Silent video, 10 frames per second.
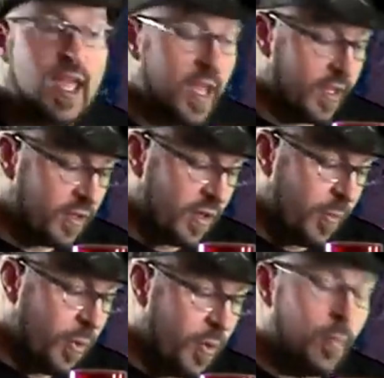It's going
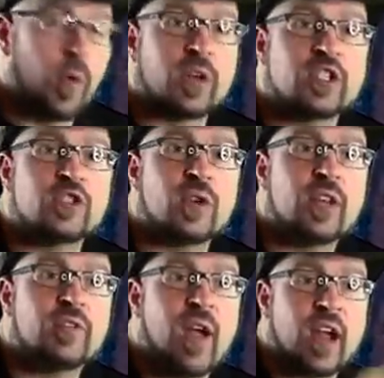to put more
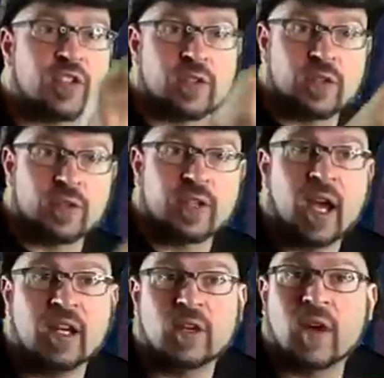stress factors, little
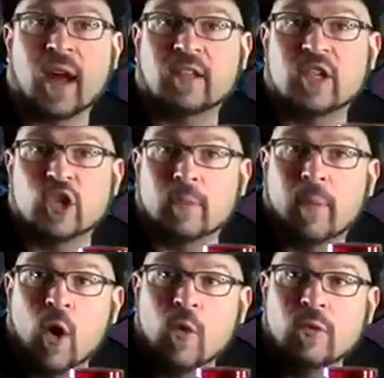tiny cracks in your
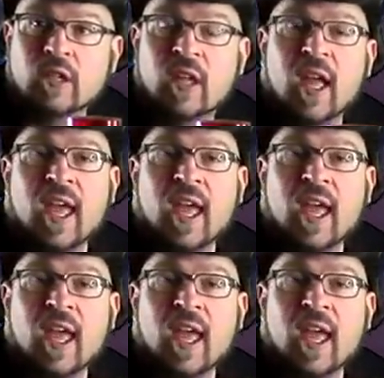bones,